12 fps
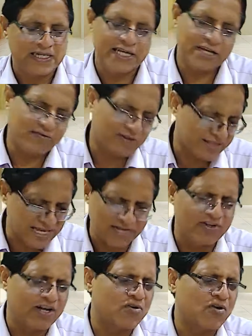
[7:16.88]
Even then
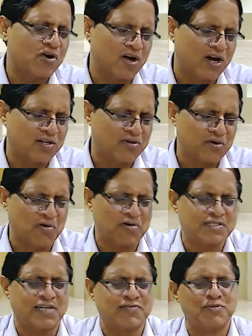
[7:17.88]
will go wrong,
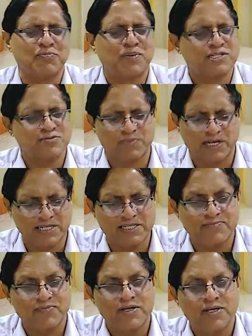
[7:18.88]
crores of rupees money.
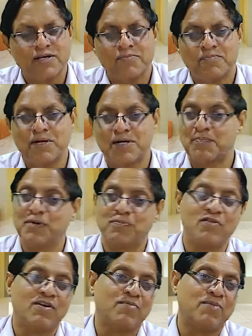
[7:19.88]
But people
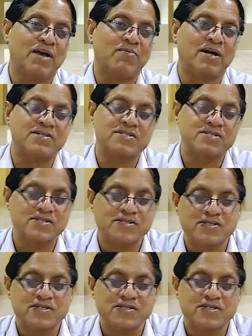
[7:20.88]
will blame us.